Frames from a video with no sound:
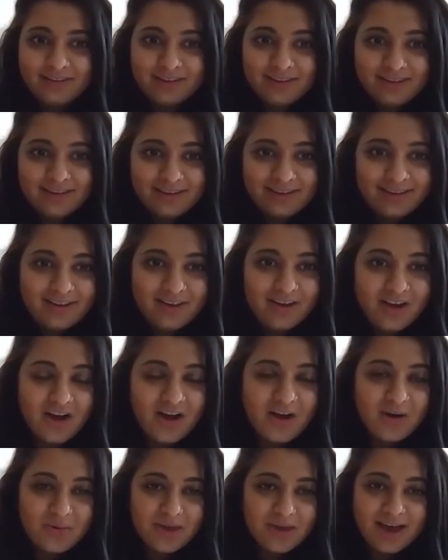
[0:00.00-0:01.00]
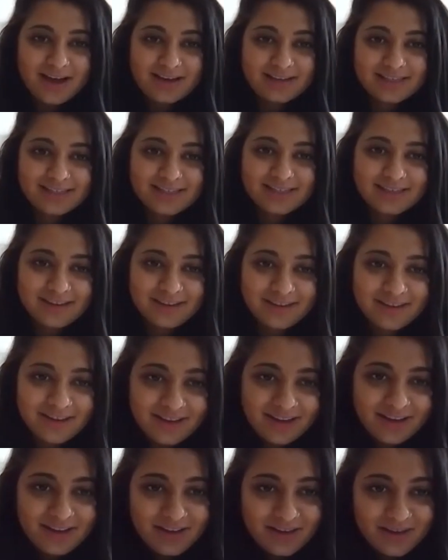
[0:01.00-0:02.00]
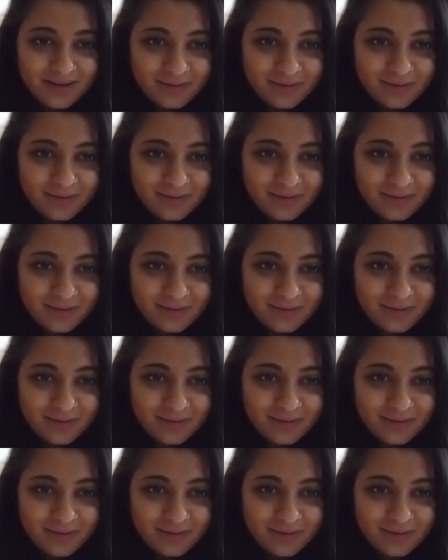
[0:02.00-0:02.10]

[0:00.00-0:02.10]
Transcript: with you if they want to connect with you?